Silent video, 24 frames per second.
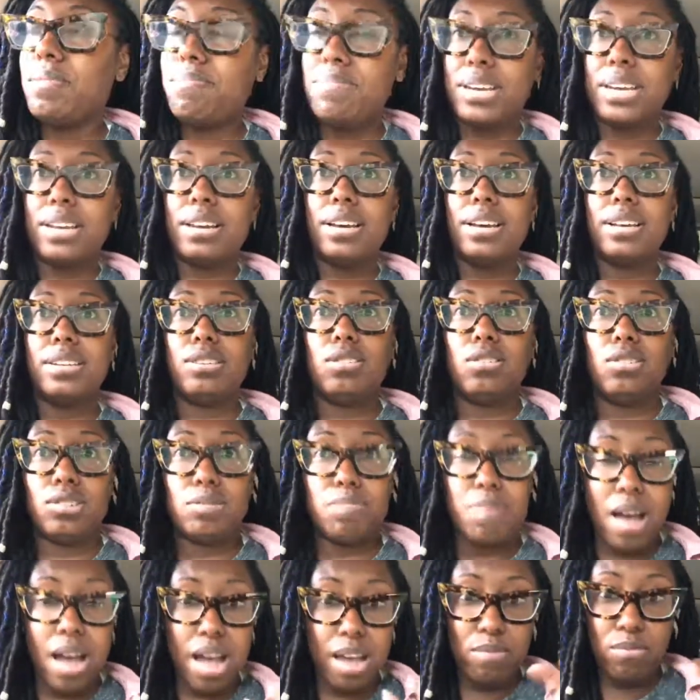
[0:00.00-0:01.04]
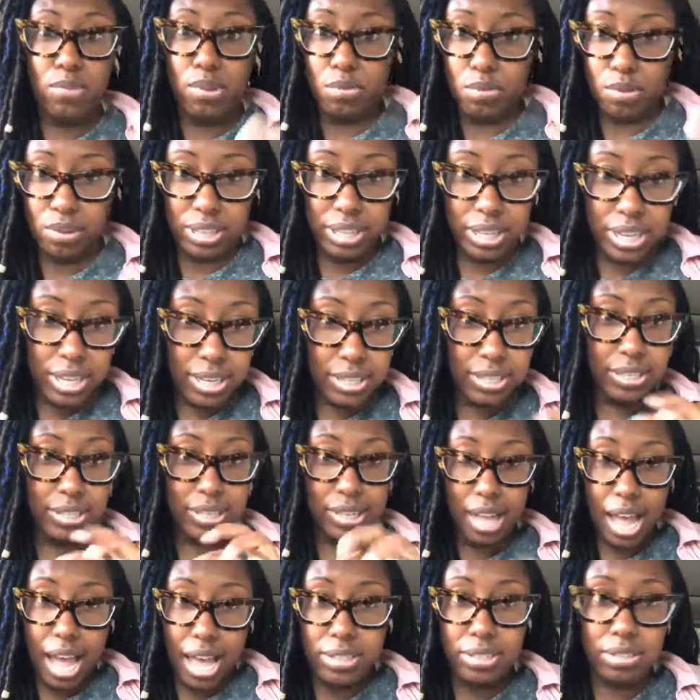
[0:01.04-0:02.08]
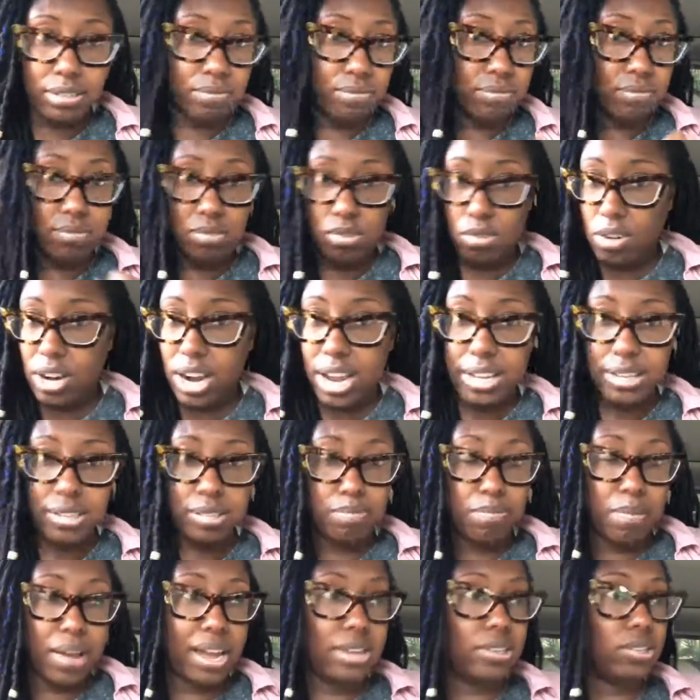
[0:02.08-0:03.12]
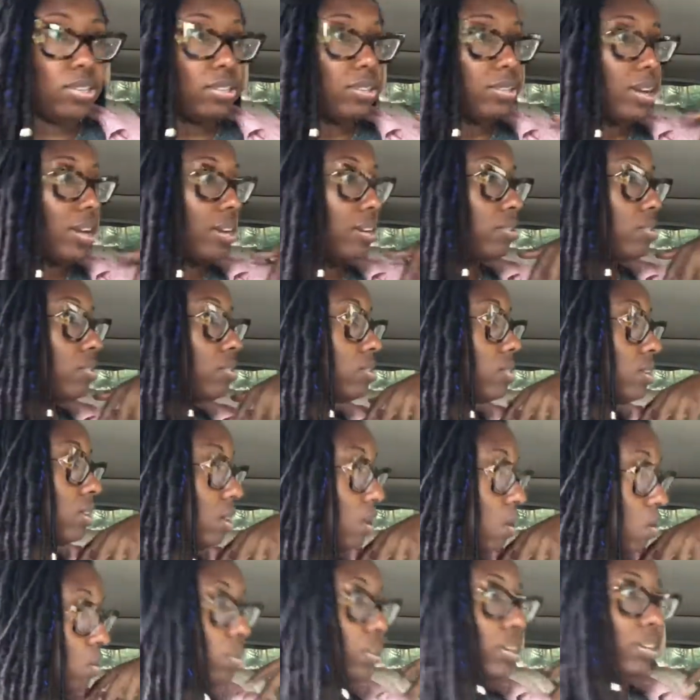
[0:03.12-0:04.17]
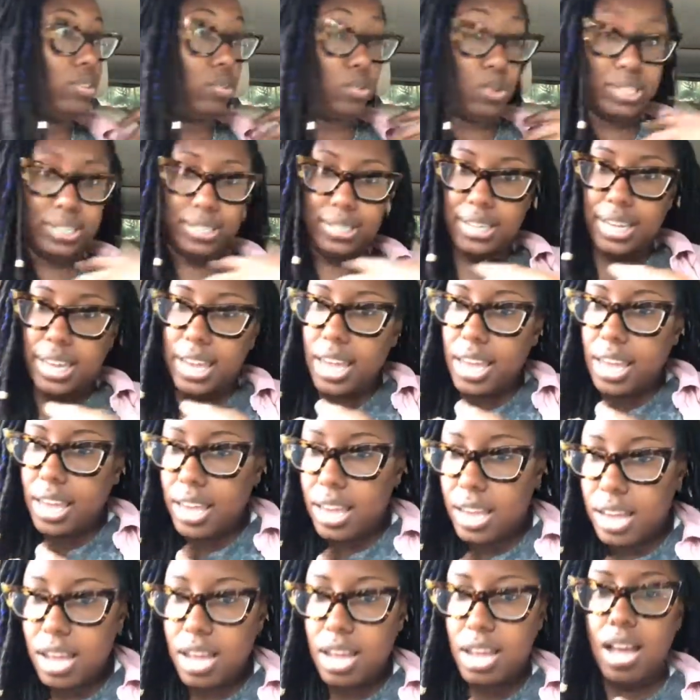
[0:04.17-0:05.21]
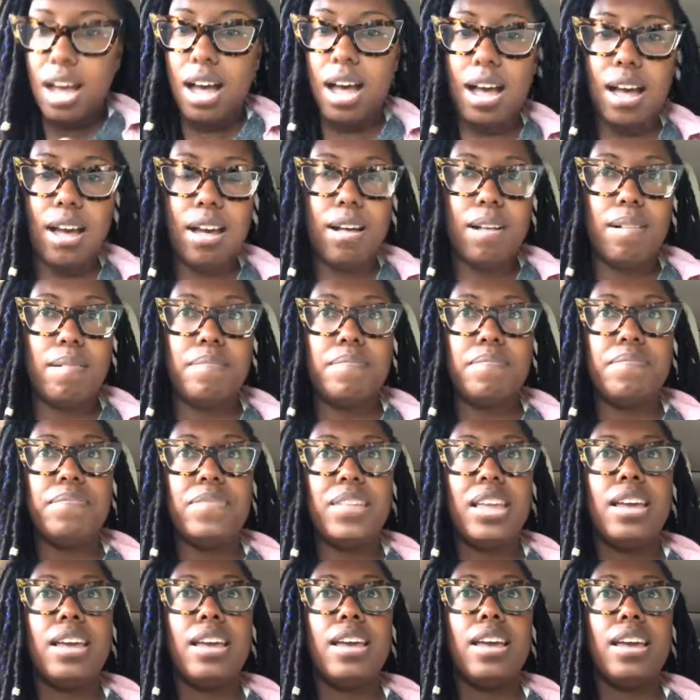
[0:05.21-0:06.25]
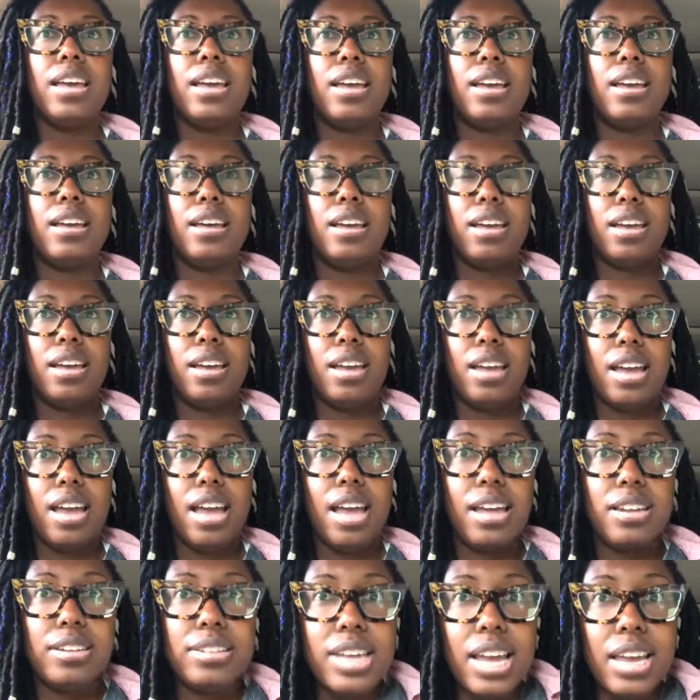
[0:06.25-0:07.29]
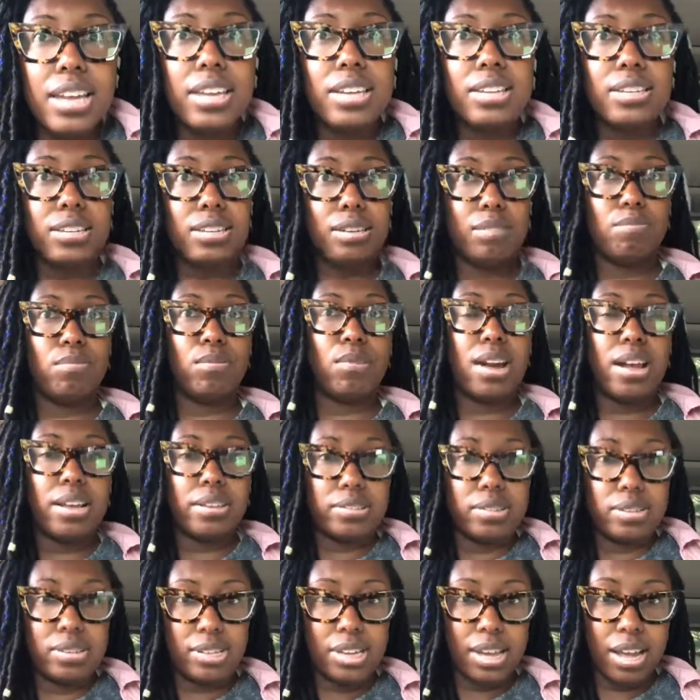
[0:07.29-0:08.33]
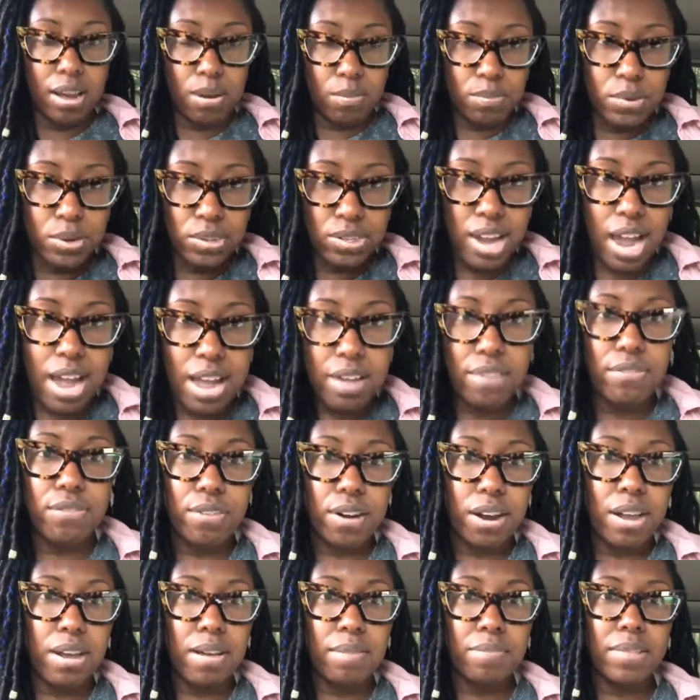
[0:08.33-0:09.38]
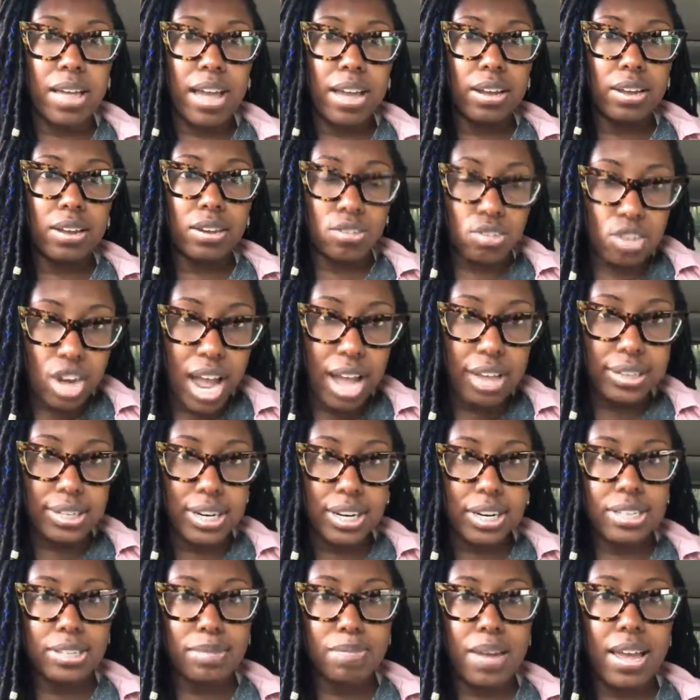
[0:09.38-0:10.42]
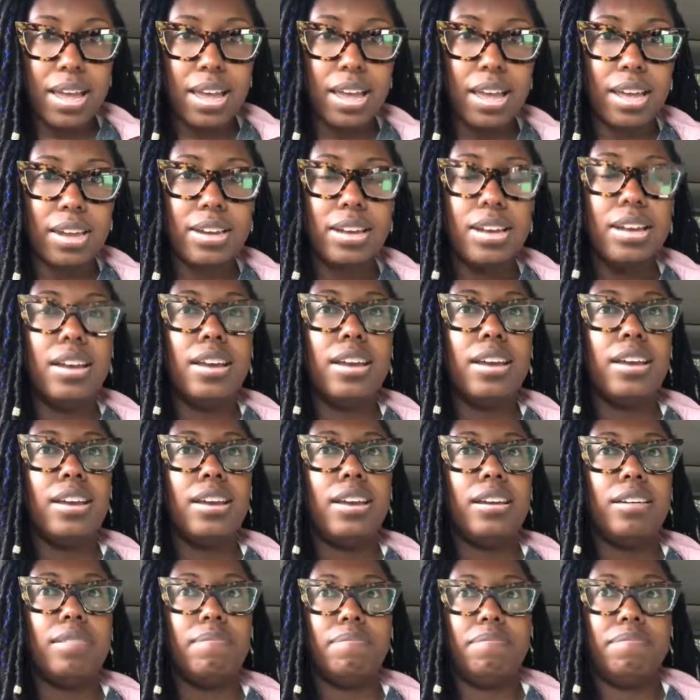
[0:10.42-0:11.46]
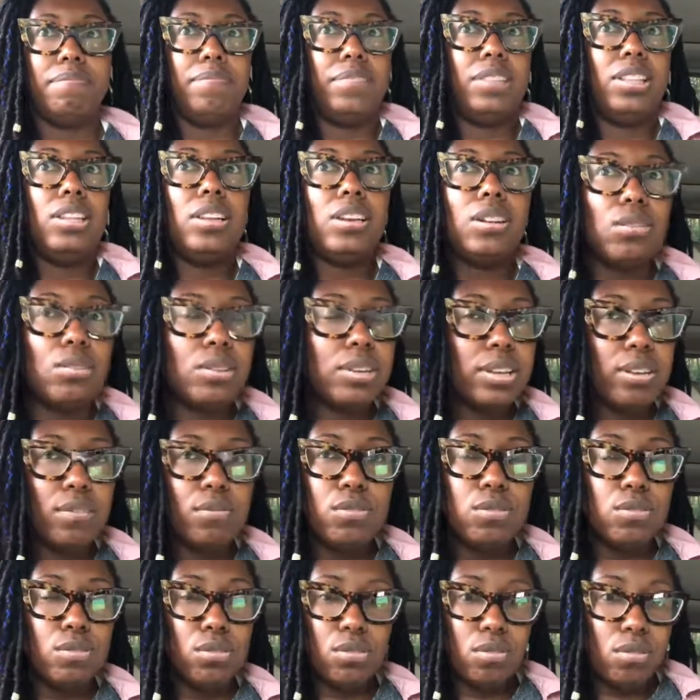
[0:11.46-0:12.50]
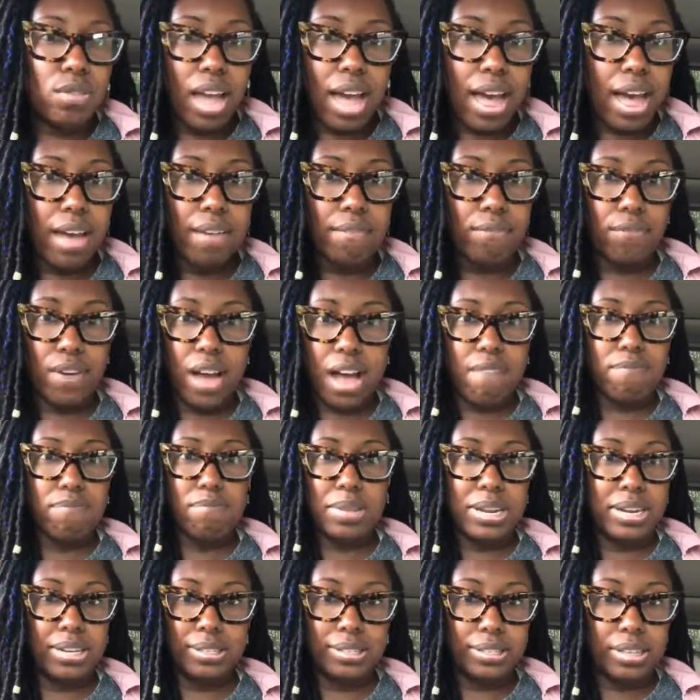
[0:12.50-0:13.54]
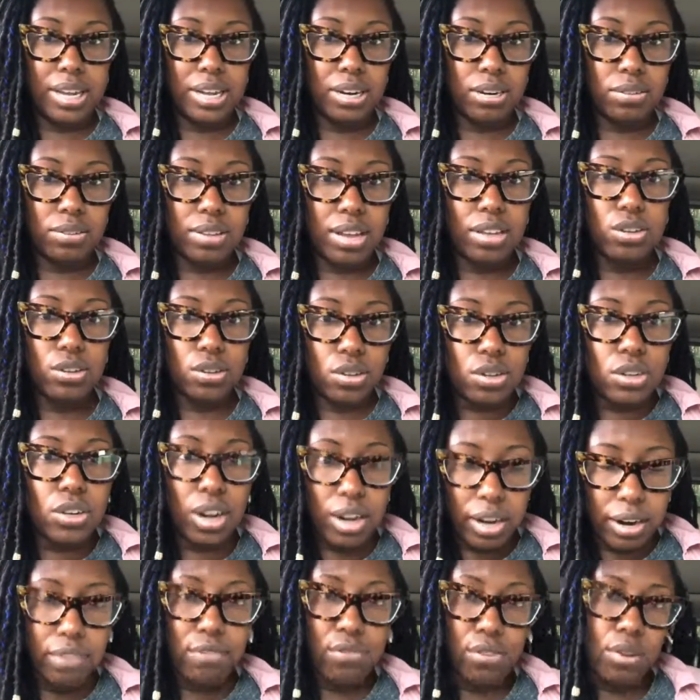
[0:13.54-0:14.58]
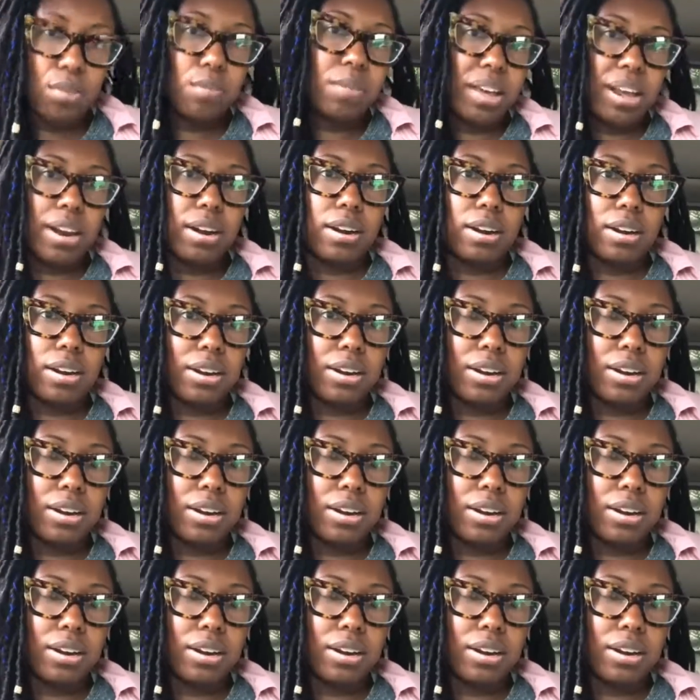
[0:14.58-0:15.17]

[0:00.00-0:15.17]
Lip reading: because your spine will release lots of stress by just like slowly twisting it. And taking deep breaths to help your diaphragm like contract and expand. Literally, if you do that, 5 minutes later, like you're gonna feel better.